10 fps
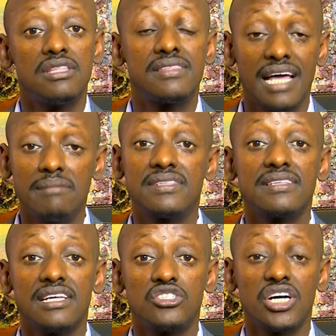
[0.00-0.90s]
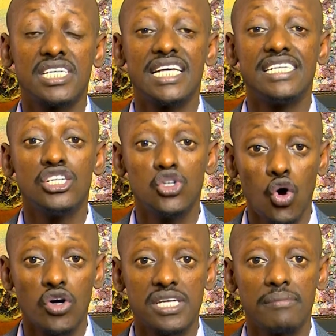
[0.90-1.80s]
Something that you actually didn't
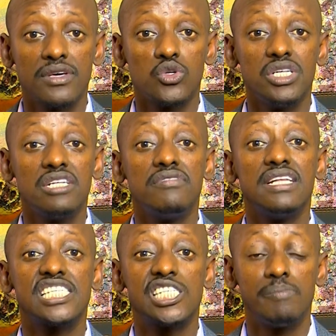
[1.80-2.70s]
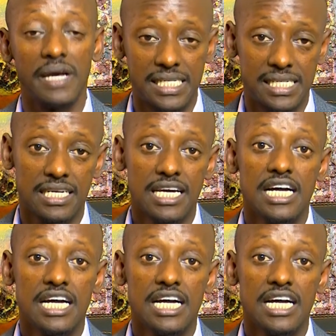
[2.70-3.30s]
know, something you didn't even expect.